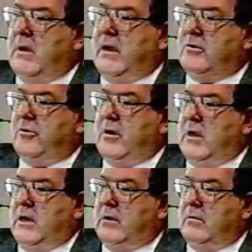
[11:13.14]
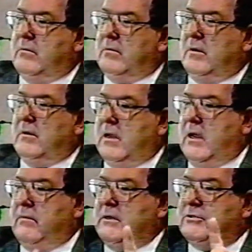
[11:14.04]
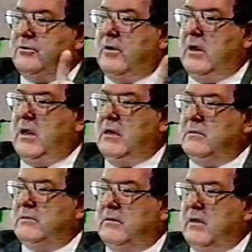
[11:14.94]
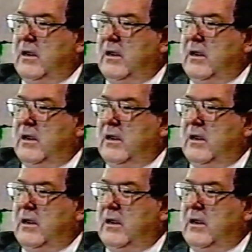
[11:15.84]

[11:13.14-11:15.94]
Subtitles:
crane. They have these cranes that they